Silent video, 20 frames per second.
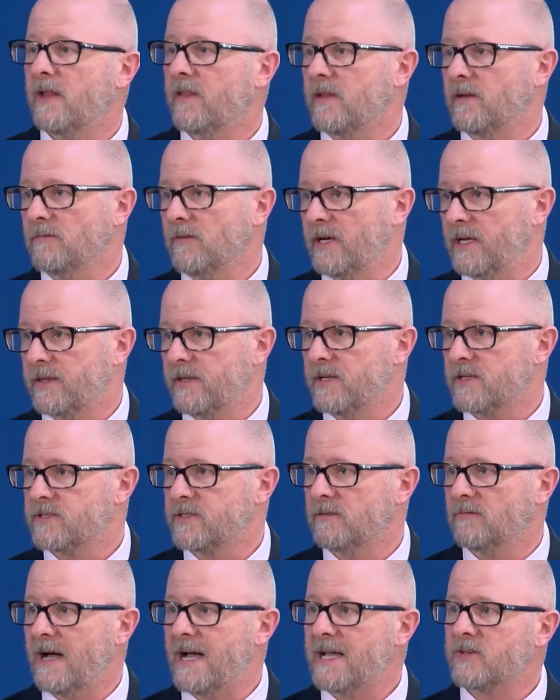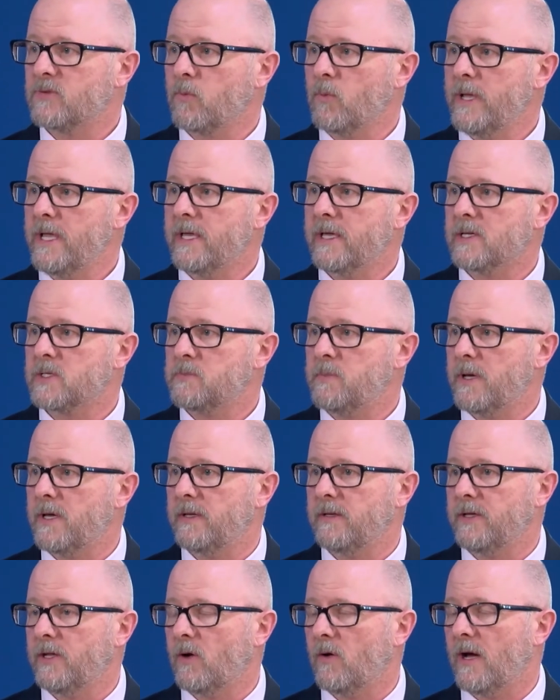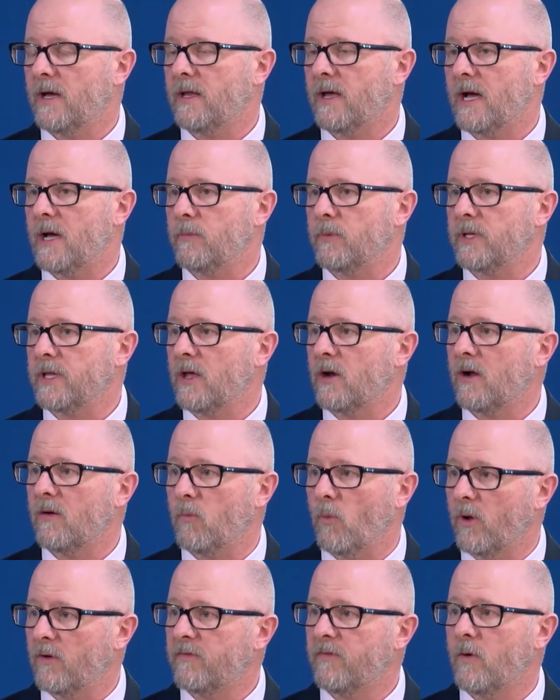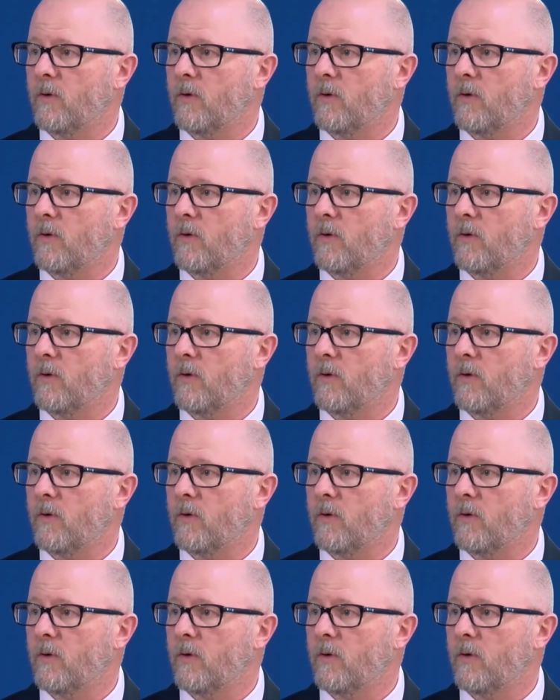anything like this. The last week has been, you know, I, I would get on one